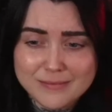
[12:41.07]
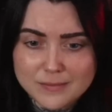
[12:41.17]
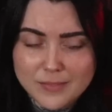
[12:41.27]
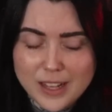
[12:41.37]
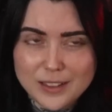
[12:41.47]

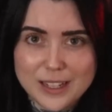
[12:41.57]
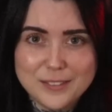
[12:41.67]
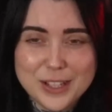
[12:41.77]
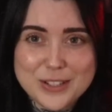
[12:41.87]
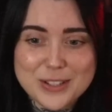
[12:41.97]
I love
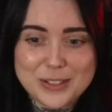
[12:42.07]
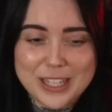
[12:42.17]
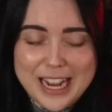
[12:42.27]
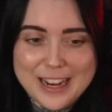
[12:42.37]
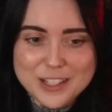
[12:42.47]
those little
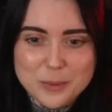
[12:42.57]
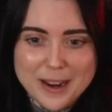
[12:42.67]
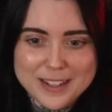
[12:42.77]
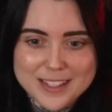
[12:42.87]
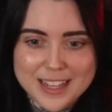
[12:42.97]
gas
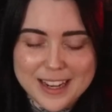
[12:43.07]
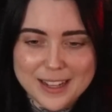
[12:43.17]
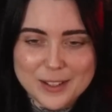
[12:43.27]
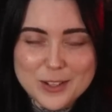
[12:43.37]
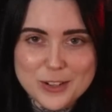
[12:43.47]
masks they have.
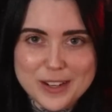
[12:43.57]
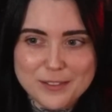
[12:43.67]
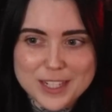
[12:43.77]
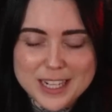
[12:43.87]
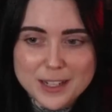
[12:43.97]
Those are nifty.